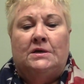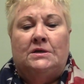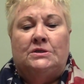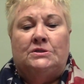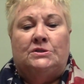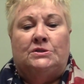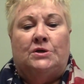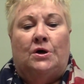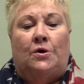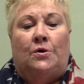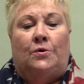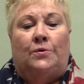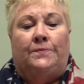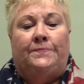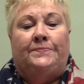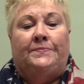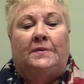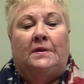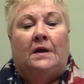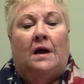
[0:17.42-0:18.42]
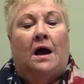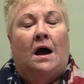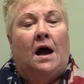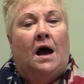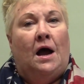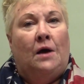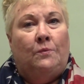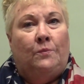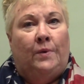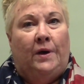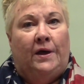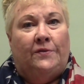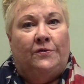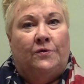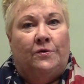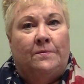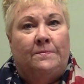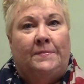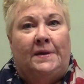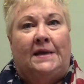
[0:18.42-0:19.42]
So hot
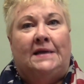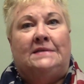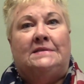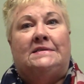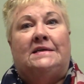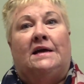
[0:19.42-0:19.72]
weather means